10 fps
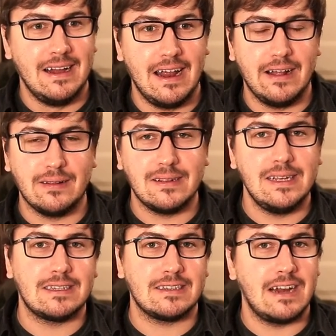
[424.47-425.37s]
at
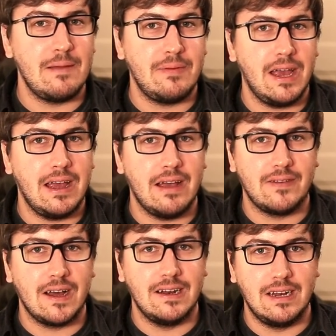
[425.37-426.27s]
least an IPA, if
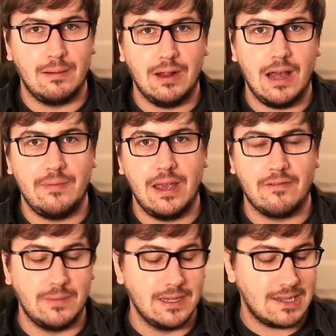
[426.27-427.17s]
not a double IPA
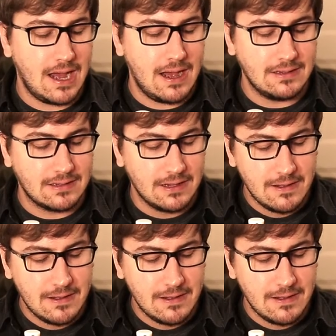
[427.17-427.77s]
from these guys.